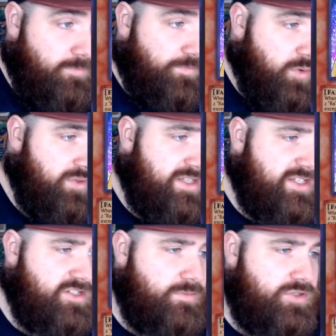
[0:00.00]
when this is
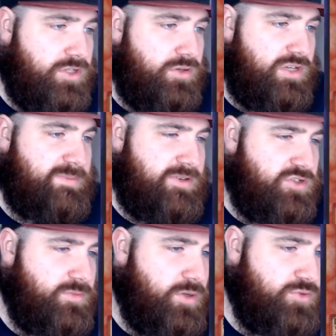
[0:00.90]
summoned, you can special
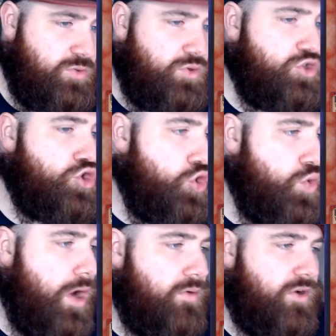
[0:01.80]
summon up to 2
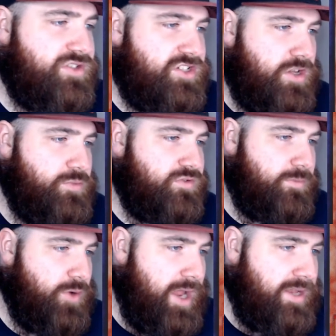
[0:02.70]
Ra's Disciples from
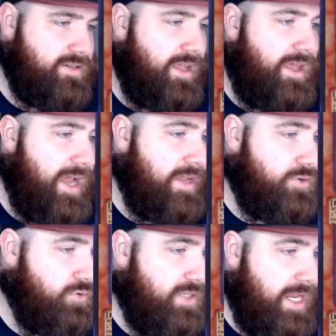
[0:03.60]
your hand and
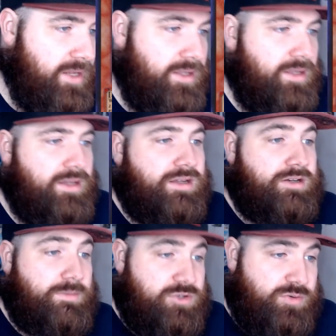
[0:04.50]
or deck.
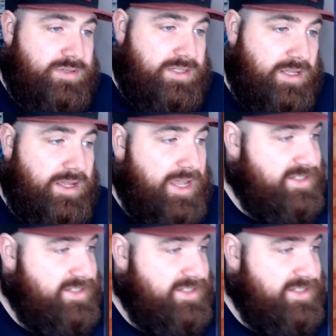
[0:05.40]
Cannot be tribute, except